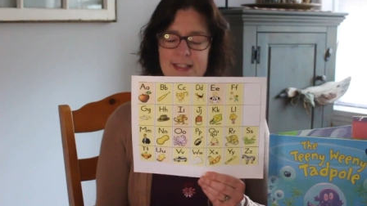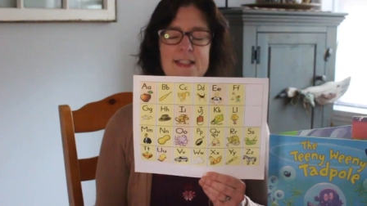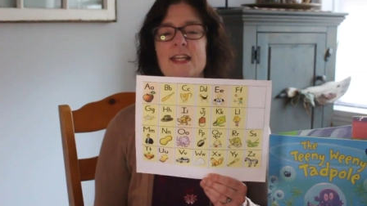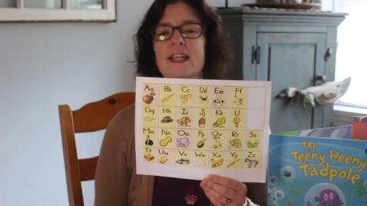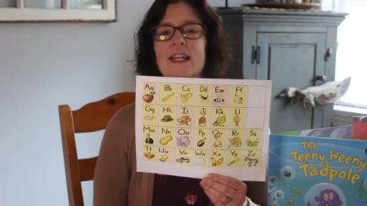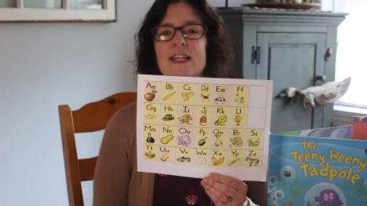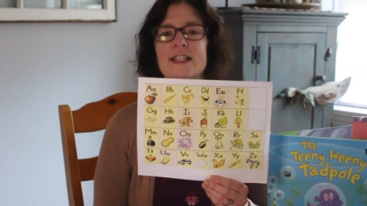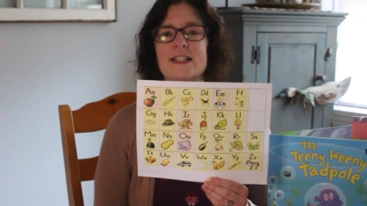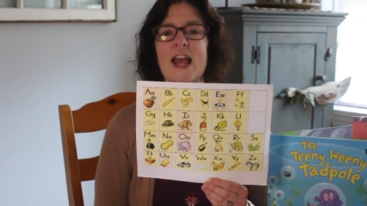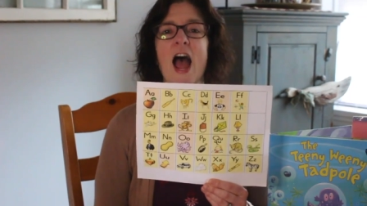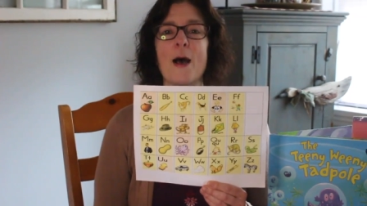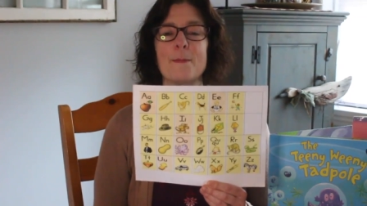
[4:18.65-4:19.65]
T,
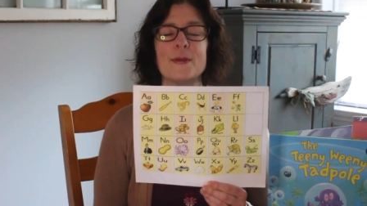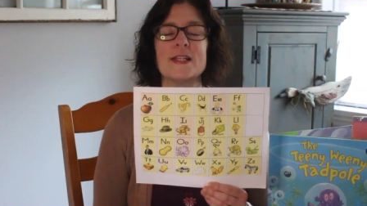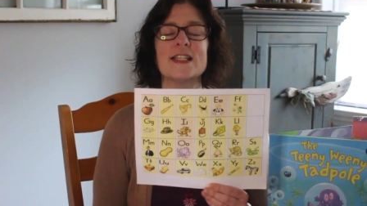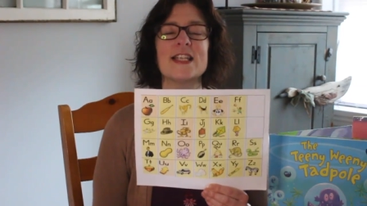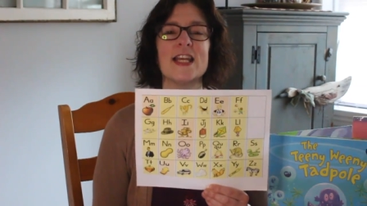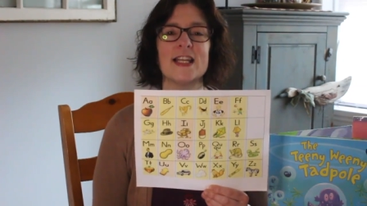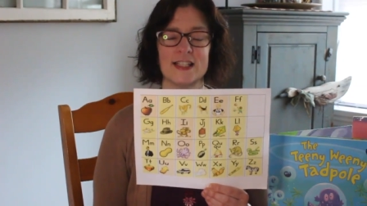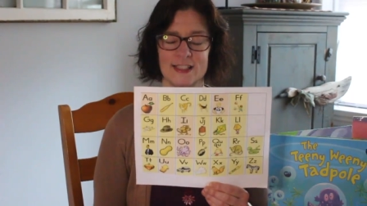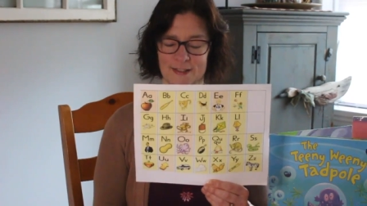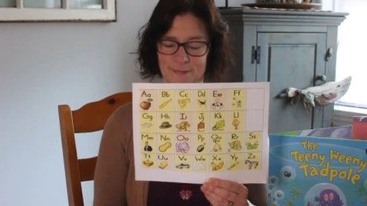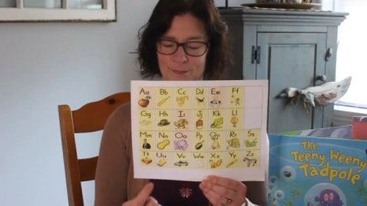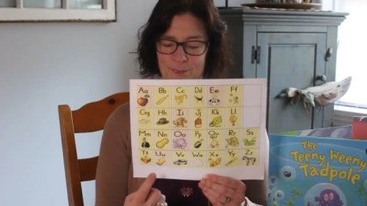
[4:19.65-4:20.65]
top, t.
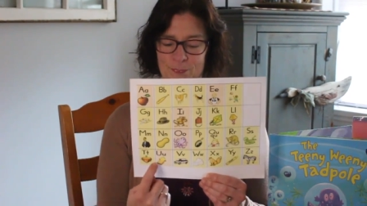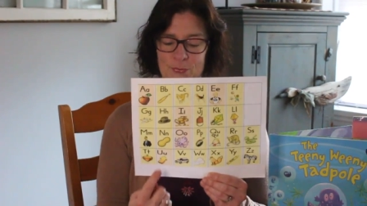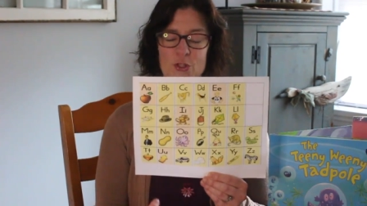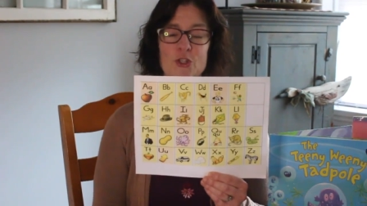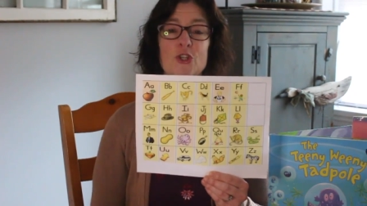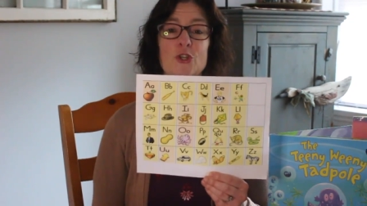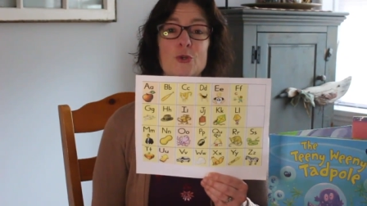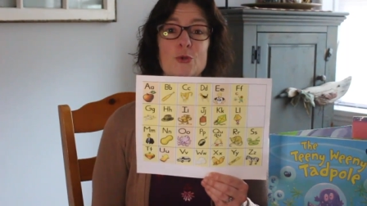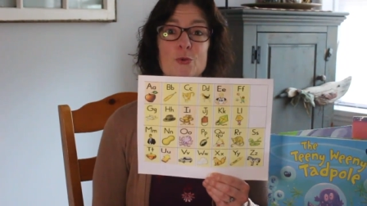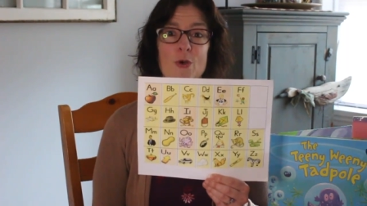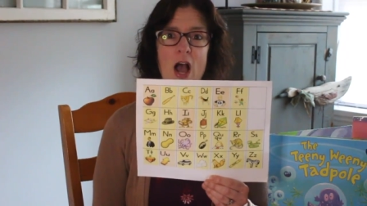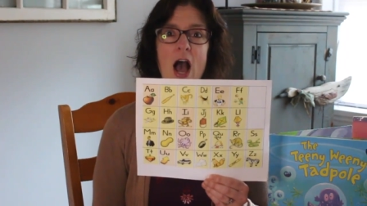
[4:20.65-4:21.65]

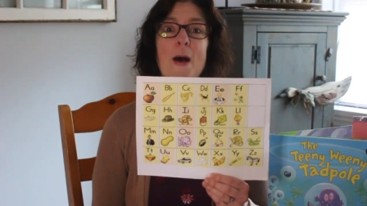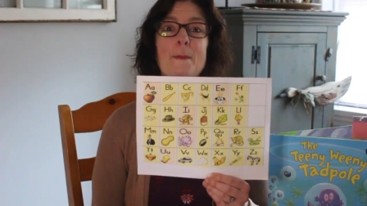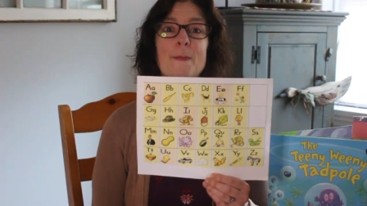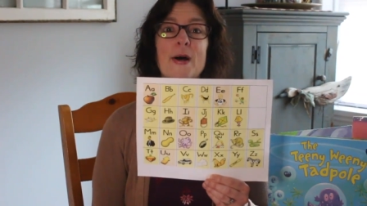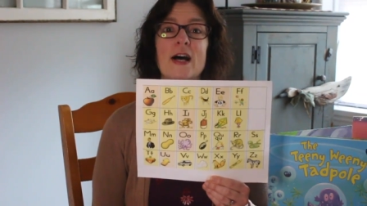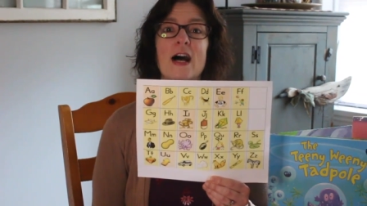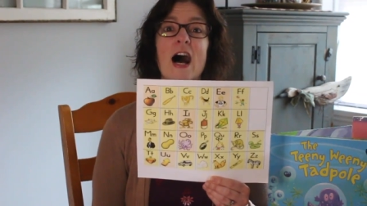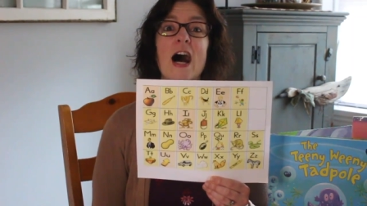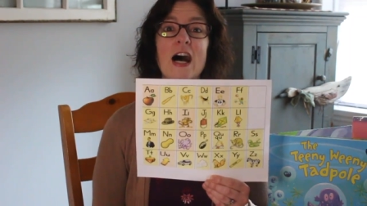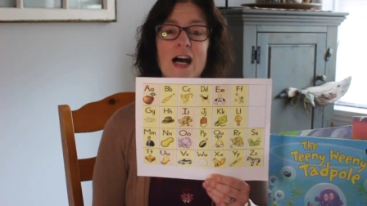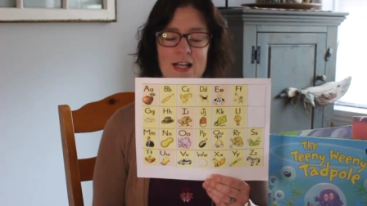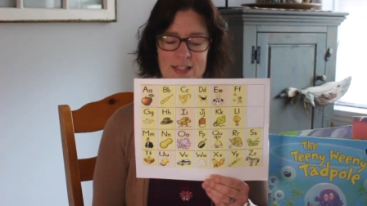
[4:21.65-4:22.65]
U, up,
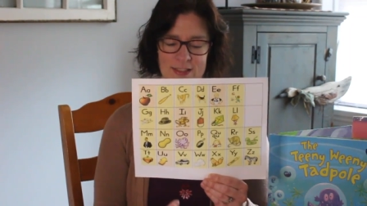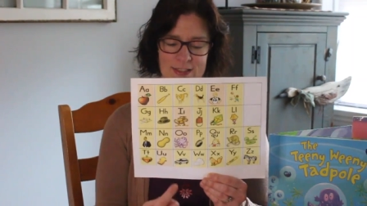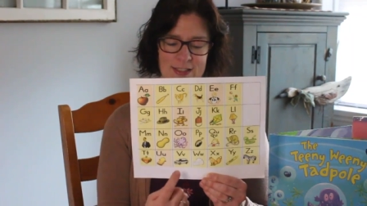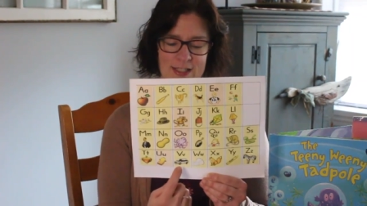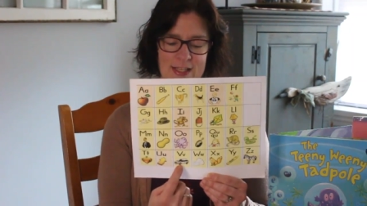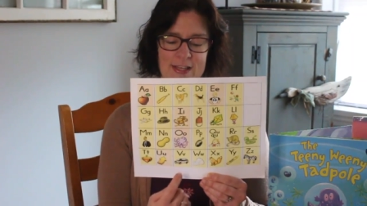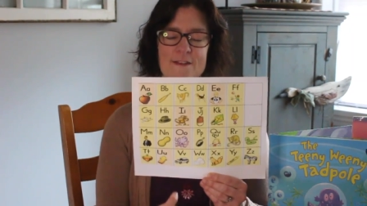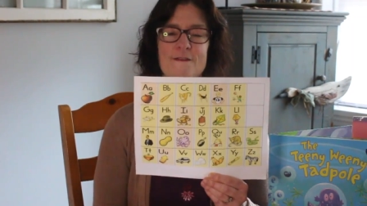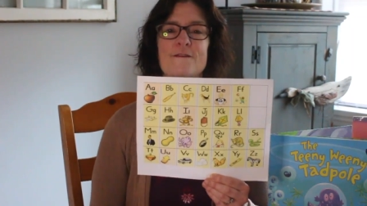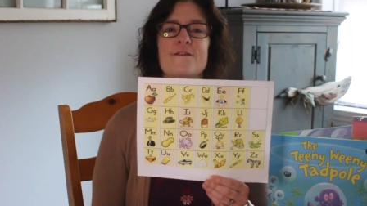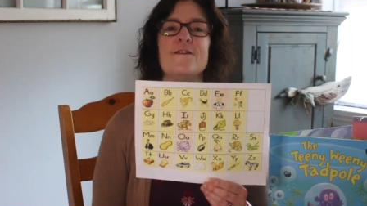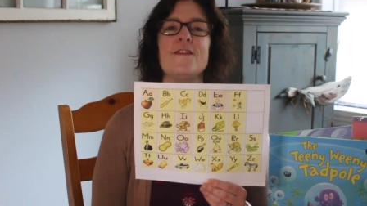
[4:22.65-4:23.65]
uh.
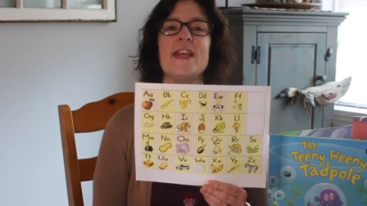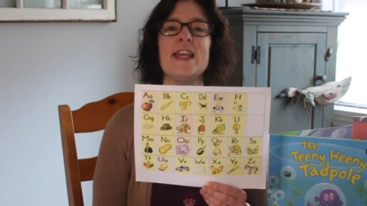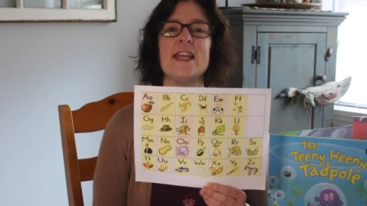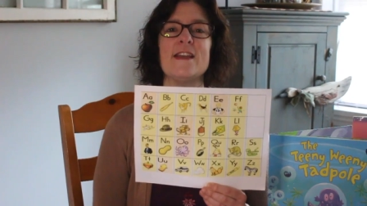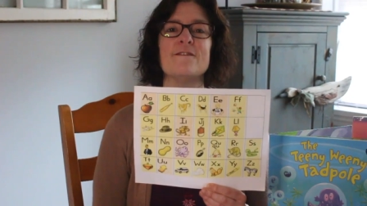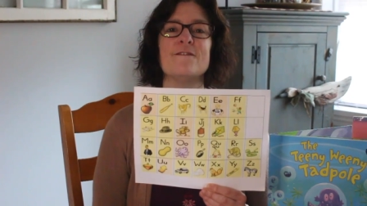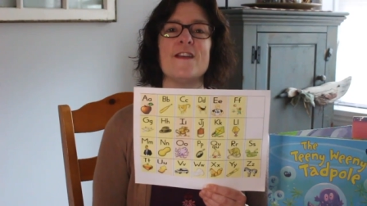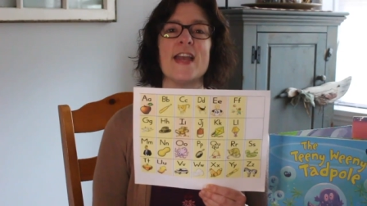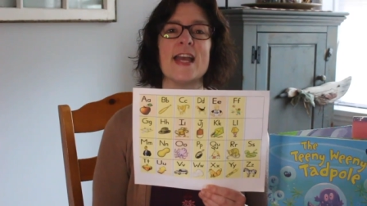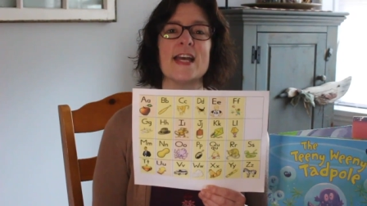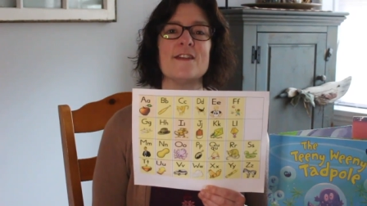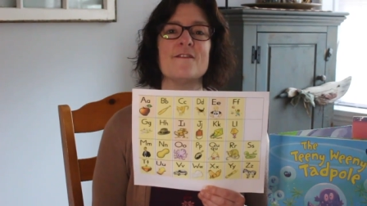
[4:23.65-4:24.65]
V,
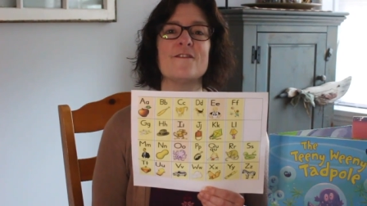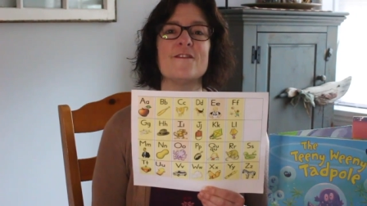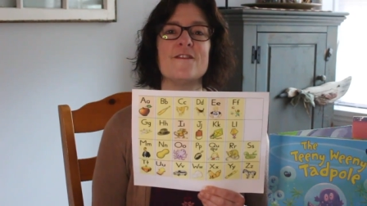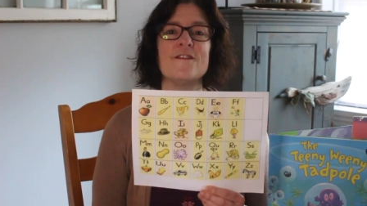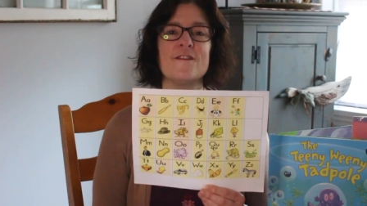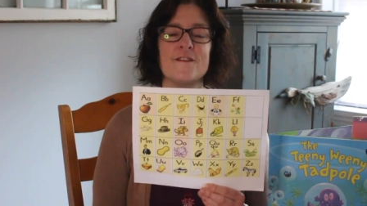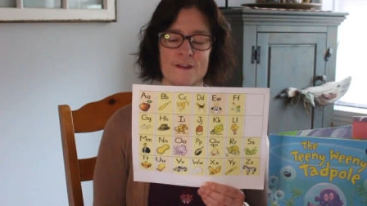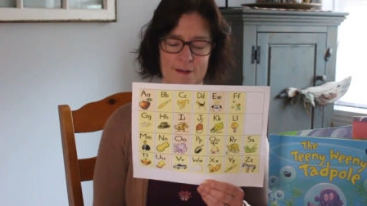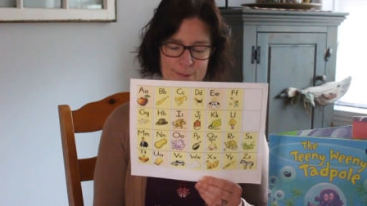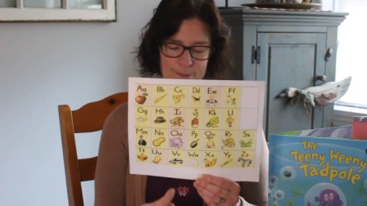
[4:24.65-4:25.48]
van, v.